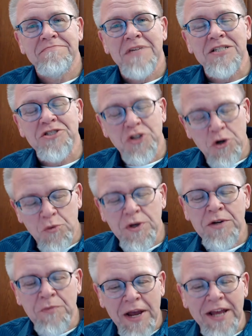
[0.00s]
And so
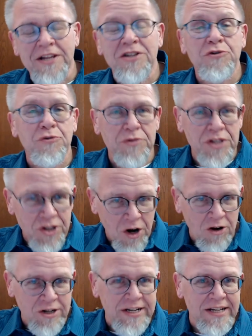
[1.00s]
we wait through the
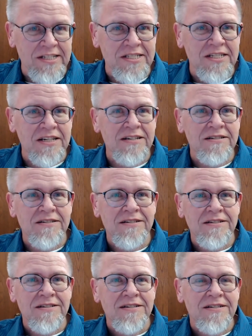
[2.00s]
darkness
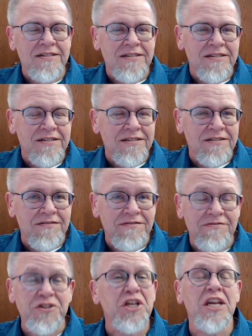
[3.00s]

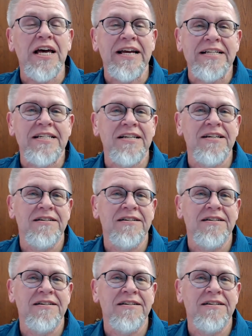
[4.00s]
for the light.